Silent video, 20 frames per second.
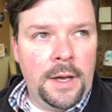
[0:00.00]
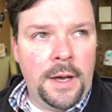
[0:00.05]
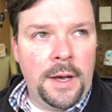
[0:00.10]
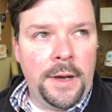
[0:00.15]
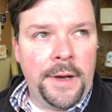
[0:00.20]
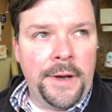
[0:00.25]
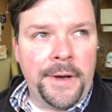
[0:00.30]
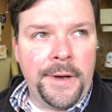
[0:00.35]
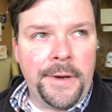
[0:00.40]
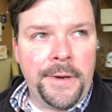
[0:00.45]

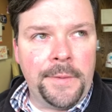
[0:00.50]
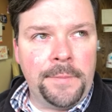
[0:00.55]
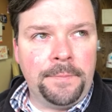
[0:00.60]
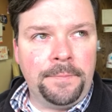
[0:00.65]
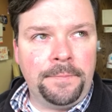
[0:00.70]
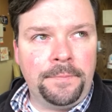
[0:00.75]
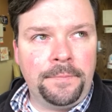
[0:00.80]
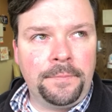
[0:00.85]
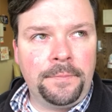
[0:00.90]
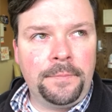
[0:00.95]

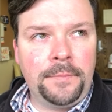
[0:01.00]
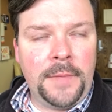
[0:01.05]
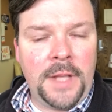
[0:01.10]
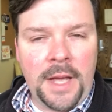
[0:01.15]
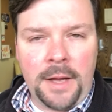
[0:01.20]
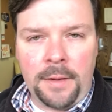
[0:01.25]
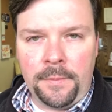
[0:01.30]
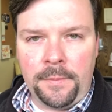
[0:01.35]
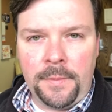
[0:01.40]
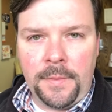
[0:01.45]

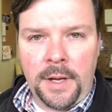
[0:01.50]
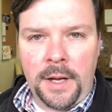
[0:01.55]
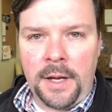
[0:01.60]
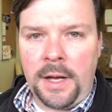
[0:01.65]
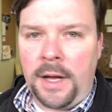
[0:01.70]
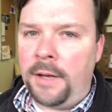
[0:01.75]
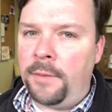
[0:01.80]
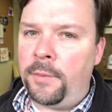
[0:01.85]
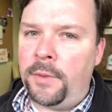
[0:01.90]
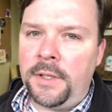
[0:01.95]

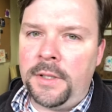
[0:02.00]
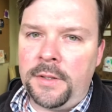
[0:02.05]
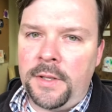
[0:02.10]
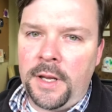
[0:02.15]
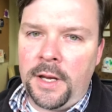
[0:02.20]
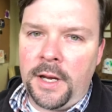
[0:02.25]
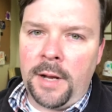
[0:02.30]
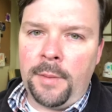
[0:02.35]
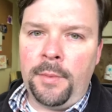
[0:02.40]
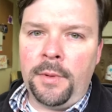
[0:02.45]
I wanted to
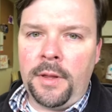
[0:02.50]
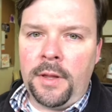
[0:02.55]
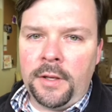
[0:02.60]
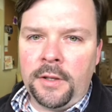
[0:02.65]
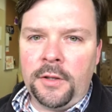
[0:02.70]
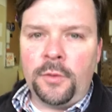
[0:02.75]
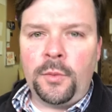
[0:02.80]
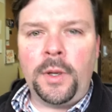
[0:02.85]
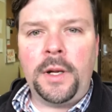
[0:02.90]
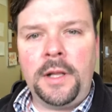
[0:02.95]
say a couple of
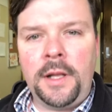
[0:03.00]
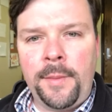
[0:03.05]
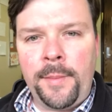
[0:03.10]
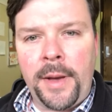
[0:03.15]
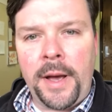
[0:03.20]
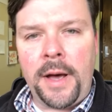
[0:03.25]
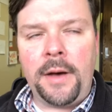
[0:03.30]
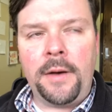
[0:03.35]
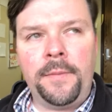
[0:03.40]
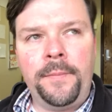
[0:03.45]
things quickly
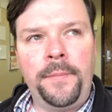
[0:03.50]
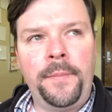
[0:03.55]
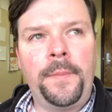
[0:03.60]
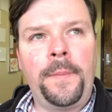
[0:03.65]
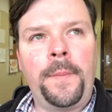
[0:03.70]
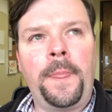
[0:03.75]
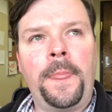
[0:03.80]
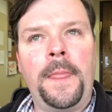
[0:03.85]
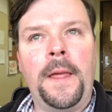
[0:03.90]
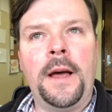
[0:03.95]
about
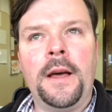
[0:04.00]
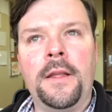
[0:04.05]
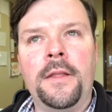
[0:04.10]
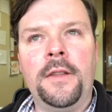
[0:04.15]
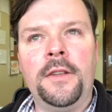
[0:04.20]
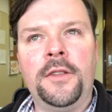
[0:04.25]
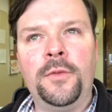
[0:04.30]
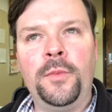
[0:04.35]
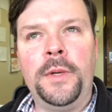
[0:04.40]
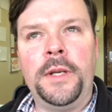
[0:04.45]

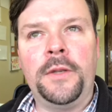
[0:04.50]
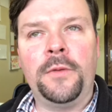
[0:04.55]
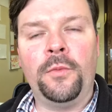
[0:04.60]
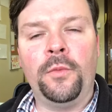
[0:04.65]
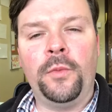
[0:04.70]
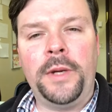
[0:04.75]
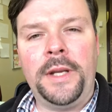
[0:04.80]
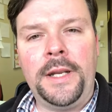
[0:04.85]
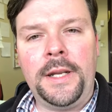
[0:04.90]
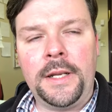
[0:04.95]
this week's
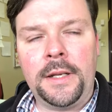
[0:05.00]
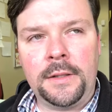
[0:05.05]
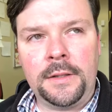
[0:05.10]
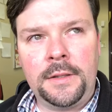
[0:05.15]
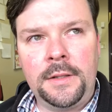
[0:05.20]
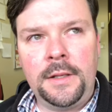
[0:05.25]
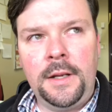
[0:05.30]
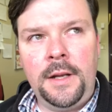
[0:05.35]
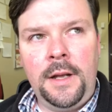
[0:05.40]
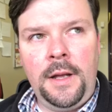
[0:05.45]

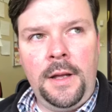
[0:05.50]
readings.